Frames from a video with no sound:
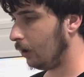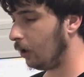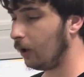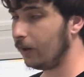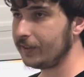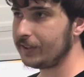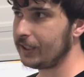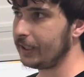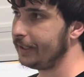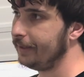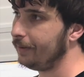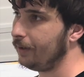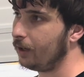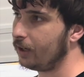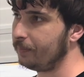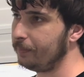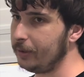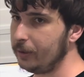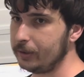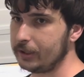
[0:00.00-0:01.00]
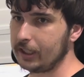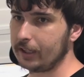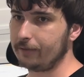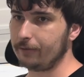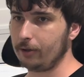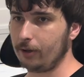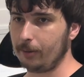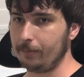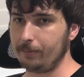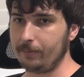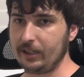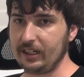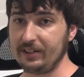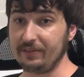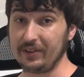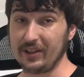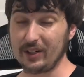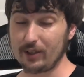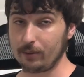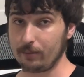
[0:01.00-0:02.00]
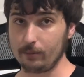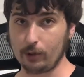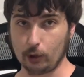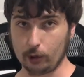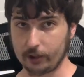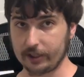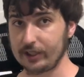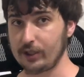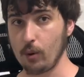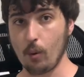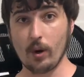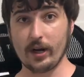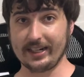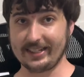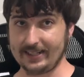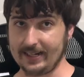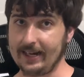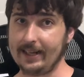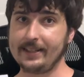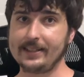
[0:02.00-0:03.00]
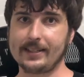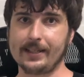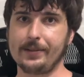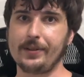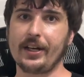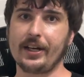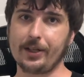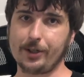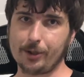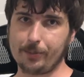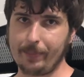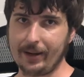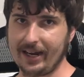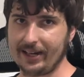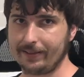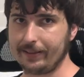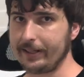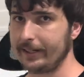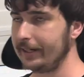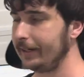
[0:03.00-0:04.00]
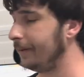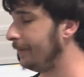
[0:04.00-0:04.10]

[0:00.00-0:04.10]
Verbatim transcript: Honestly, a lot of music from even the early 2010s has aged badly.